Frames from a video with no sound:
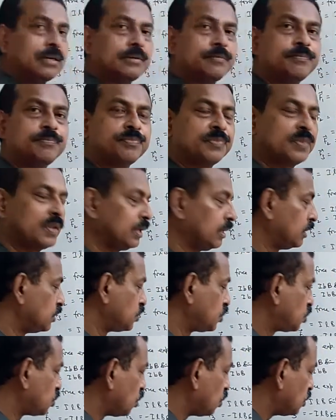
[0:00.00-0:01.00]
So the
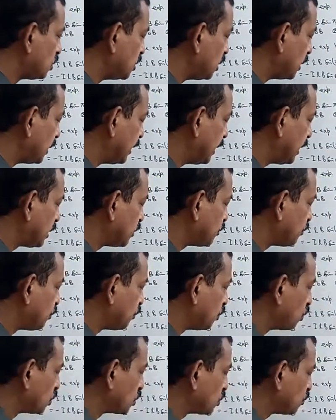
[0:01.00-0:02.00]
net force will
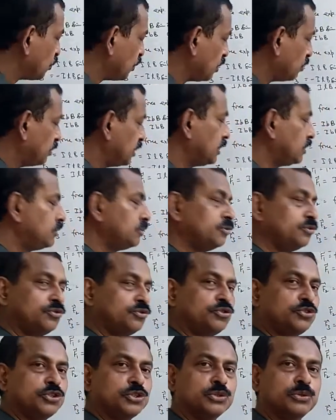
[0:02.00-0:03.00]
be 0.
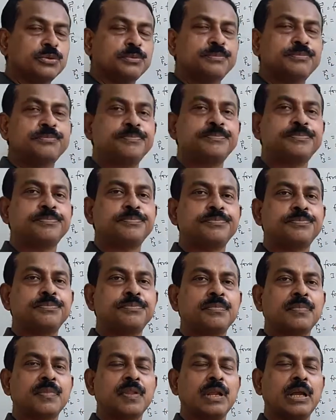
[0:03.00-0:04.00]

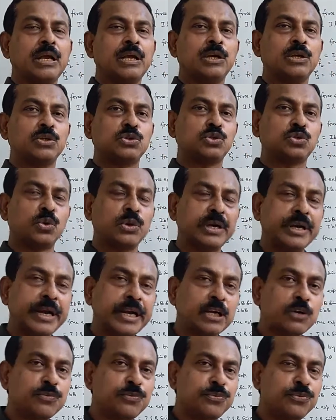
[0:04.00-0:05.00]
So net
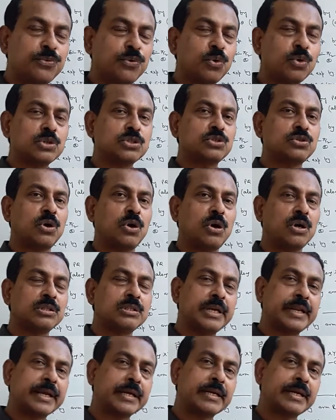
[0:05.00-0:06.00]
force on the
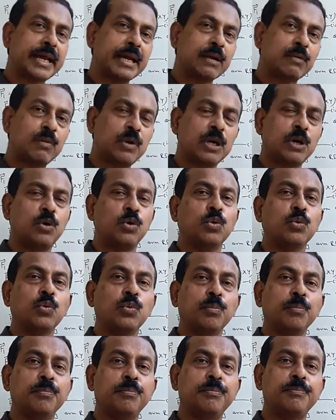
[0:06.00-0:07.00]
rectangular loop
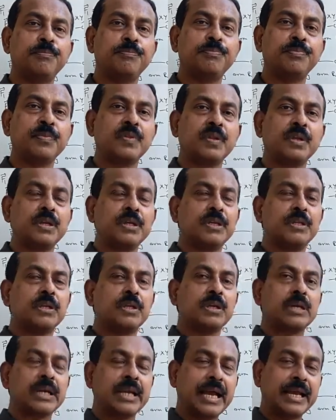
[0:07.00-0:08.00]

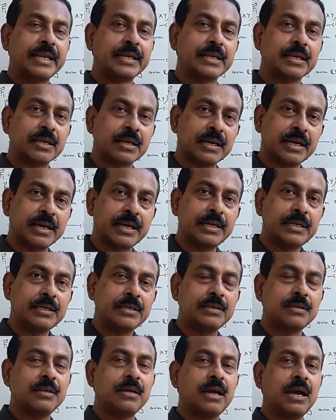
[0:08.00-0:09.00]
carrying current
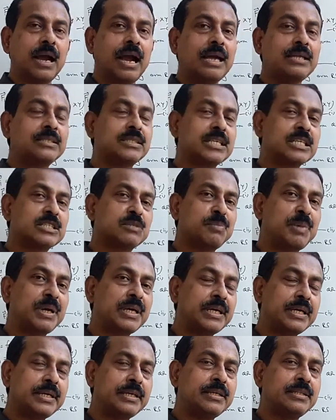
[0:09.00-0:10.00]
and suspended in the
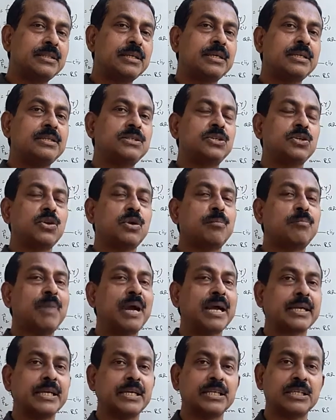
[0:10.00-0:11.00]
region of magnetic
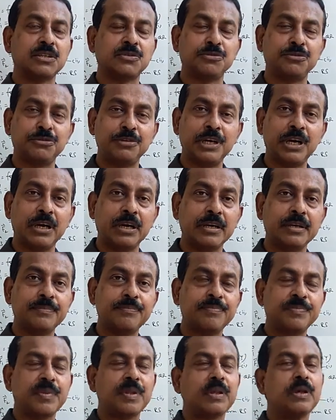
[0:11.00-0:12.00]
field
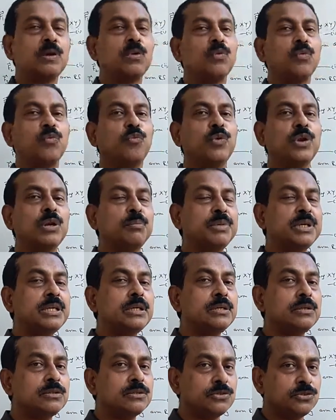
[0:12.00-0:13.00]
will be
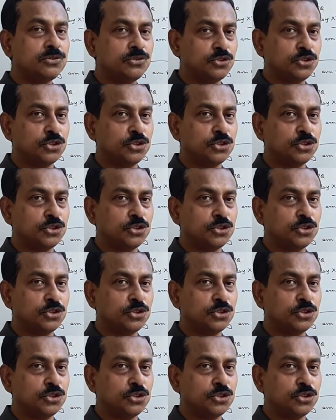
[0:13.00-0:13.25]
0.